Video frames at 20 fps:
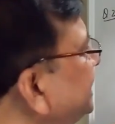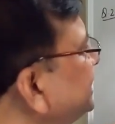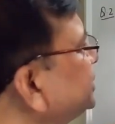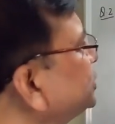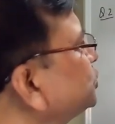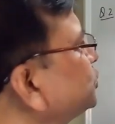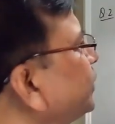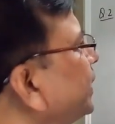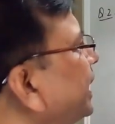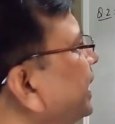
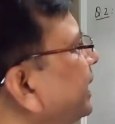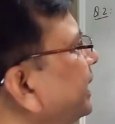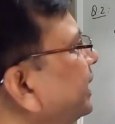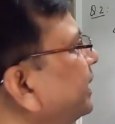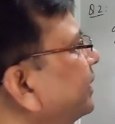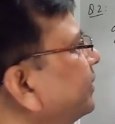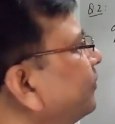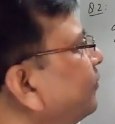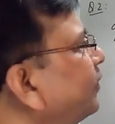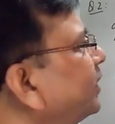each toy
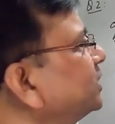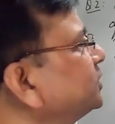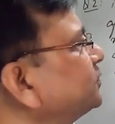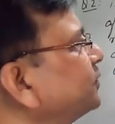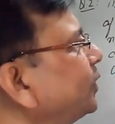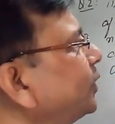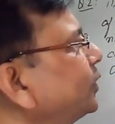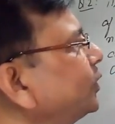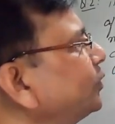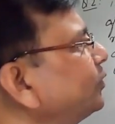was
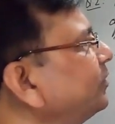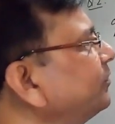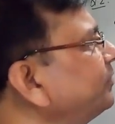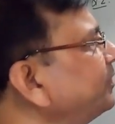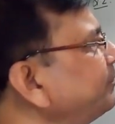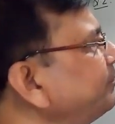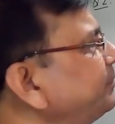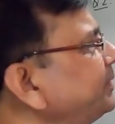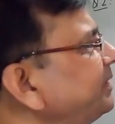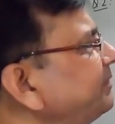found to be
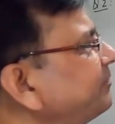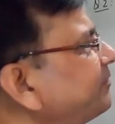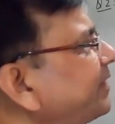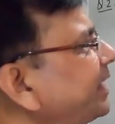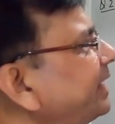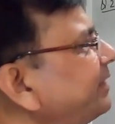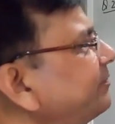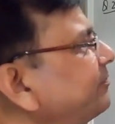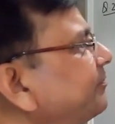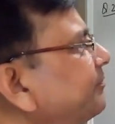
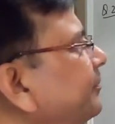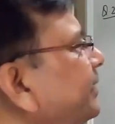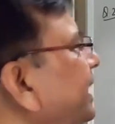55